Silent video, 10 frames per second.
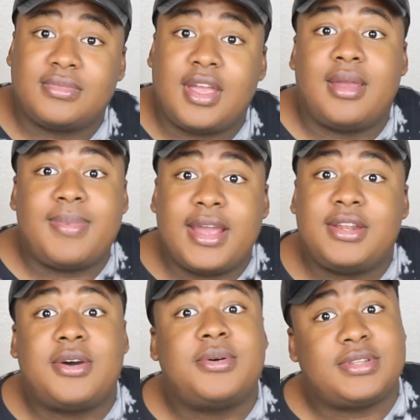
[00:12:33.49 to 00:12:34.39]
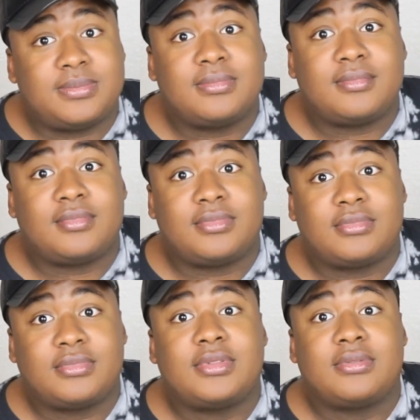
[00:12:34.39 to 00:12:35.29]
Everybody noticed.
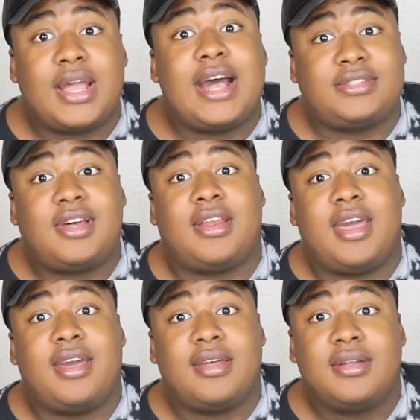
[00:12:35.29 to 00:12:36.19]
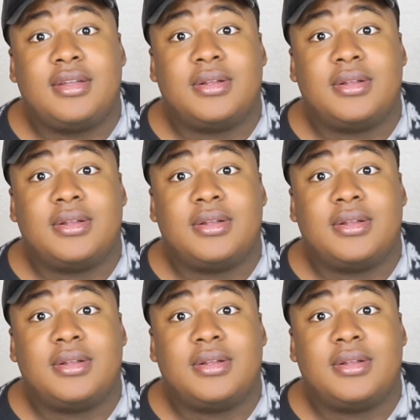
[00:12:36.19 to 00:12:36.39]
I saw that.